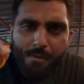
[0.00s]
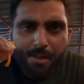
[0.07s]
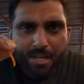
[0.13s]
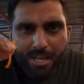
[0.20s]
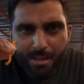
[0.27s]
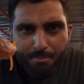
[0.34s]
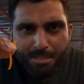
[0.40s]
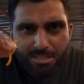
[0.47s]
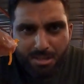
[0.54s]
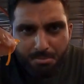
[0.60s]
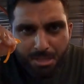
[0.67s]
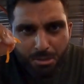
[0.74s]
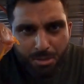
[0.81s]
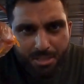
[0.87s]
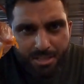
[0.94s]
They gave me
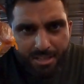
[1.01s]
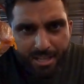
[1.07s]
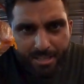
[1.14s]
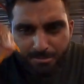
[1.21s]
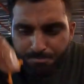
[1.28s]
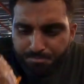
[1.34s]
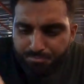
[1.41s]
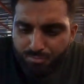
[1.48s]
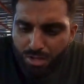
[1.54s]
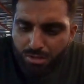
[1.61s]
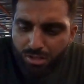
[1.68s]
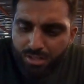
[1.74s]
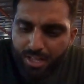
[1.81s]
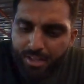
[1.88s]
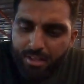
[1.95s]
something with it, like, it
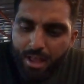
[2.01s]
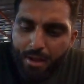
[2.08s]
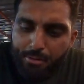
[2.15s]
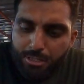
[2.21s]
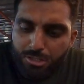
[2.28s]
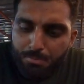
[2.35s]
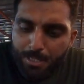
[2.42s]
looked like carrots,